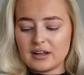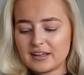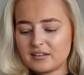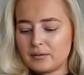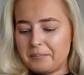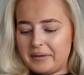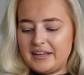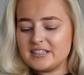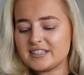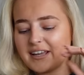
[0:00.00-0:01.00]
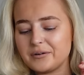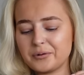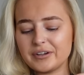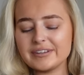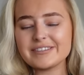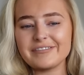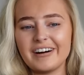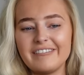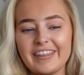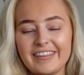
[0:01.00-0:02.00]
like the peach skin ones
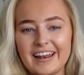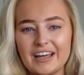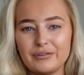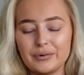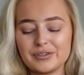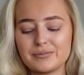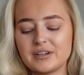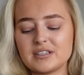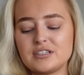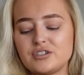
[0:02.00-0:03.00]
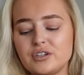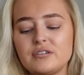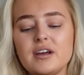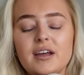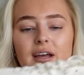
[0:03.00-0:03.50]
rather than the leather ones, because I do,